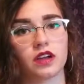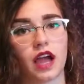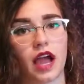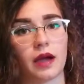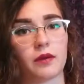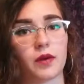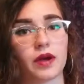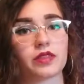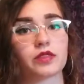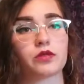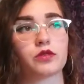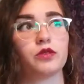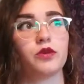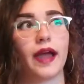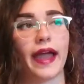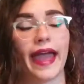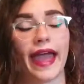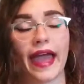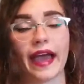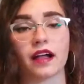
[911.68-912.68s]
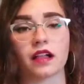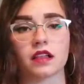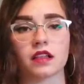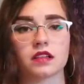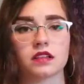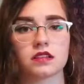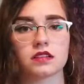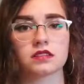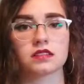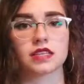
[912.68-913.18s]
I went through
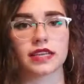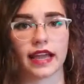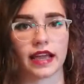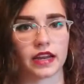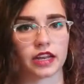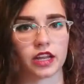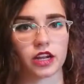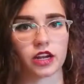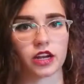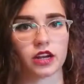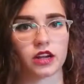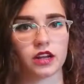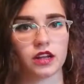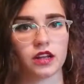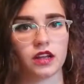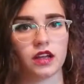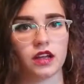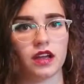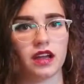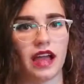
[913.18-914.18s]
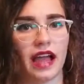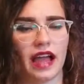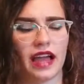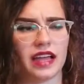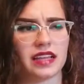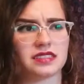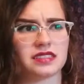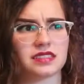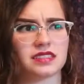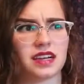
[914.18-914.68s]
hell to get here
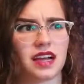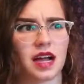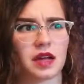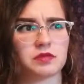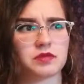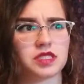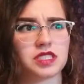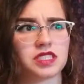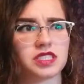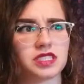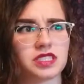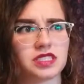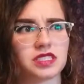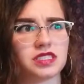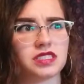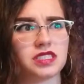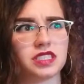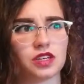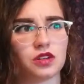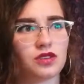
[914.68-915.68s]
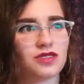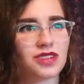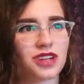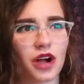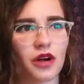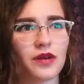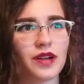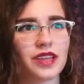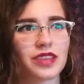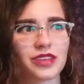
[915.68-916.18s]
and I'm still
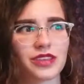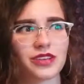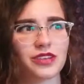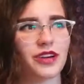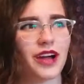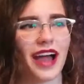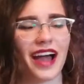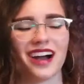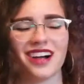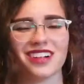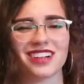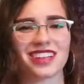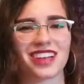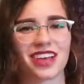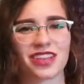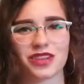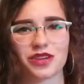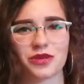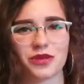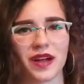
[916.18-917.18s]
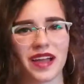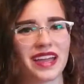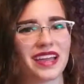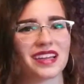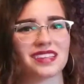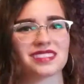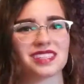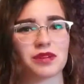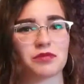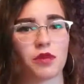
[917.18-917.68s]
going through hell in other
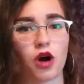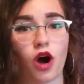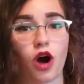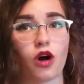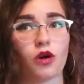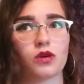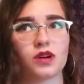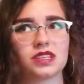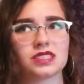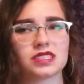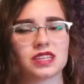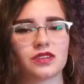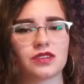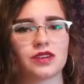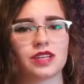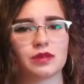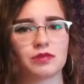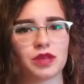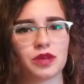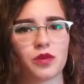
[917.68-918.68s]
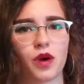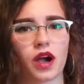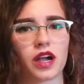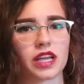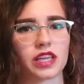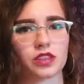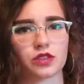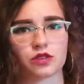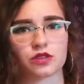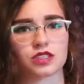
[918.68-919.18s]
ways. I'm always going to be
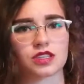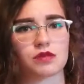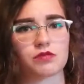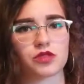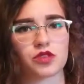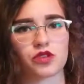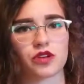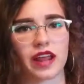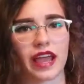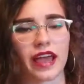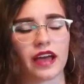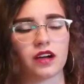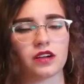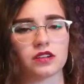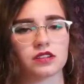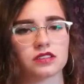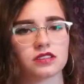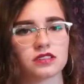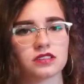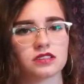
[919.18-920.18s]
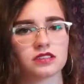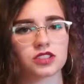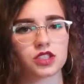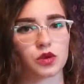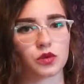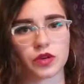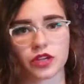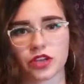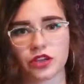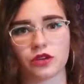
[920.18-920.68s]
walking through some sort of hell. So
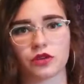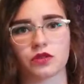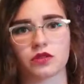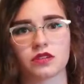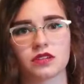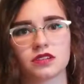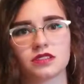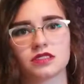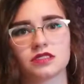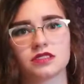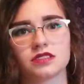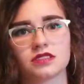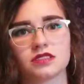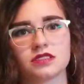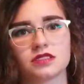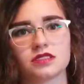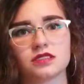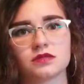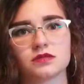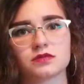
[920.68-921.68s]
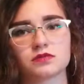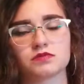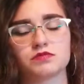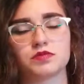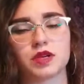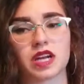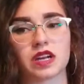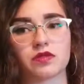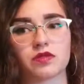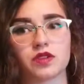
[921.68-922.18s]
are you.
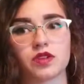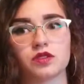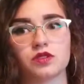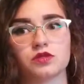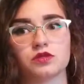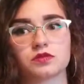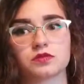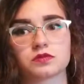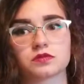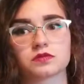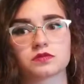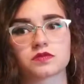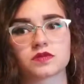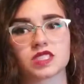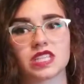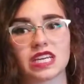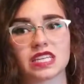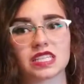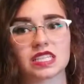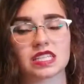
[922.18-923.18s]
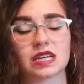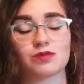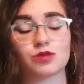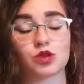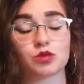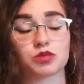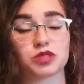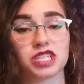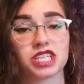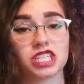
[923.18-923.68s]
But if you take the time to
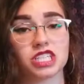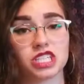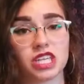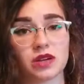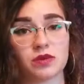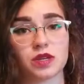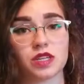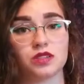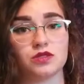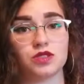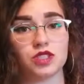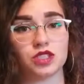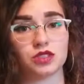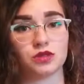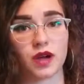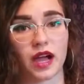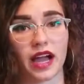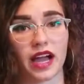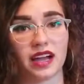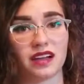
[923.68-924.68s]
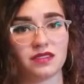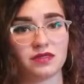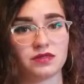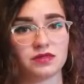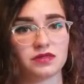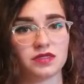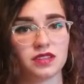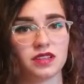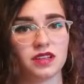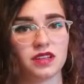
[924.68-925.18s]
appreciate what you do have
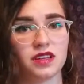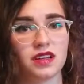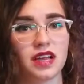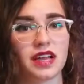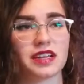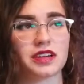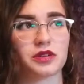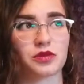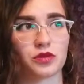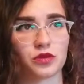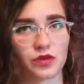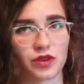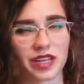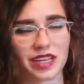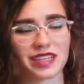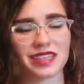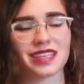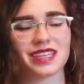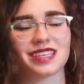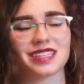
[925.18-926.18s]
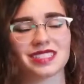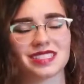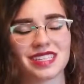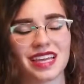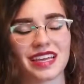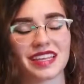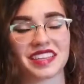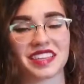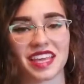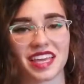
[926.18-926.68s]
and to really
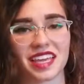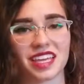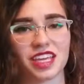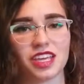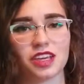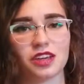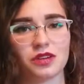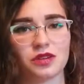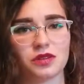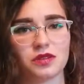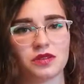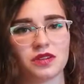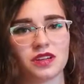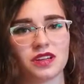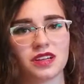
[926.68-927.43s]
say thank you,